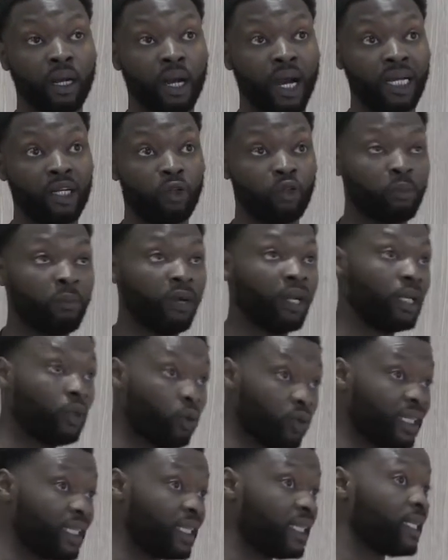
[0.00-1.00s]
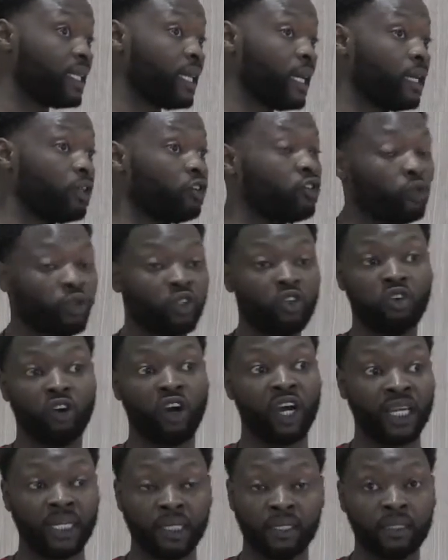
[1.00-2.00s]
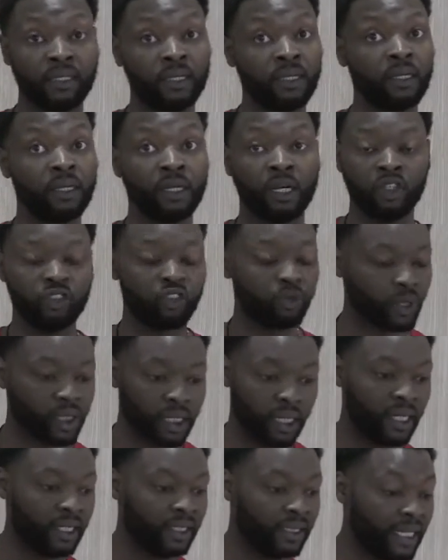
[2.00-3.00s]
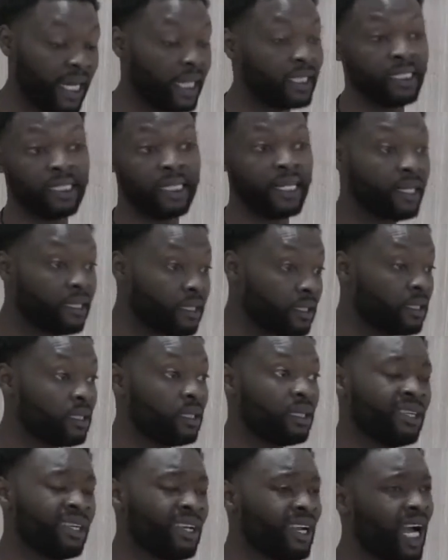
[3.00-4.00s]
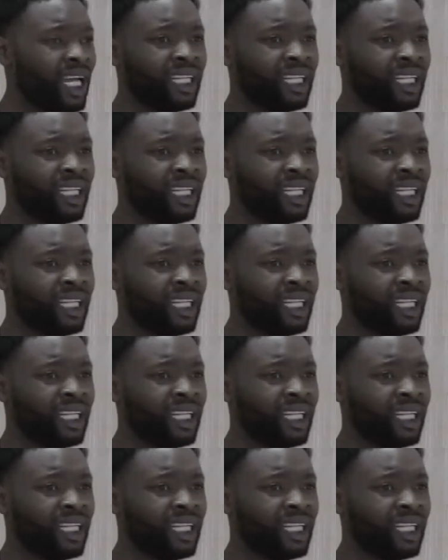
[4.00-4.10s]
and it was my little sister, and she was crying, and she was like, Dad's dead.